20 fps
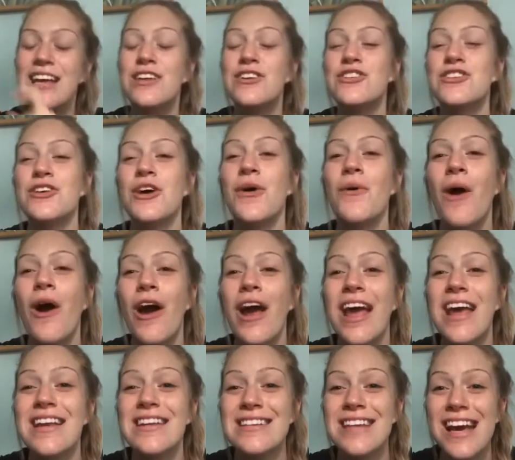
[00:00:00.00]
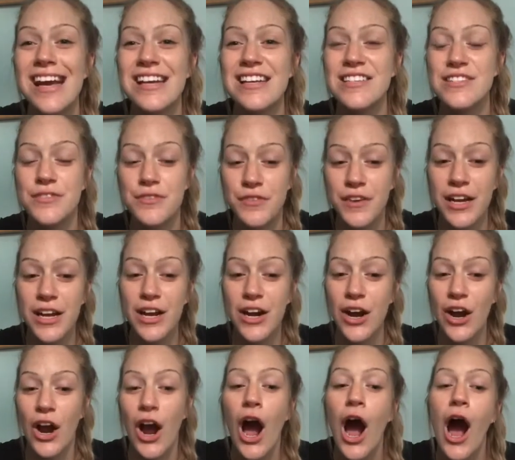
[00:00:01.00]
So our index
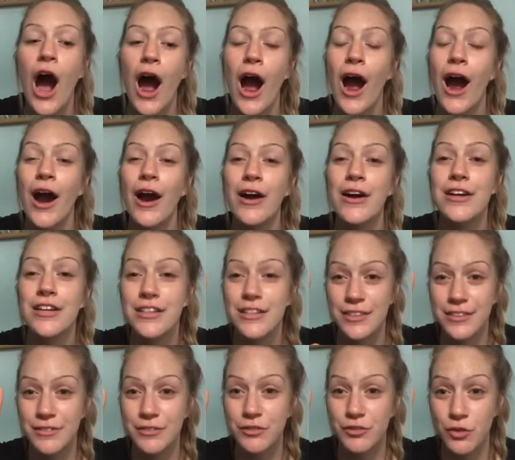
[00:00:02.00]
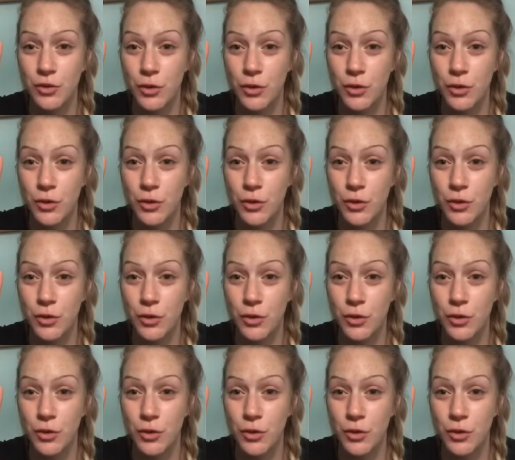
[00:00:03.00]
finger are for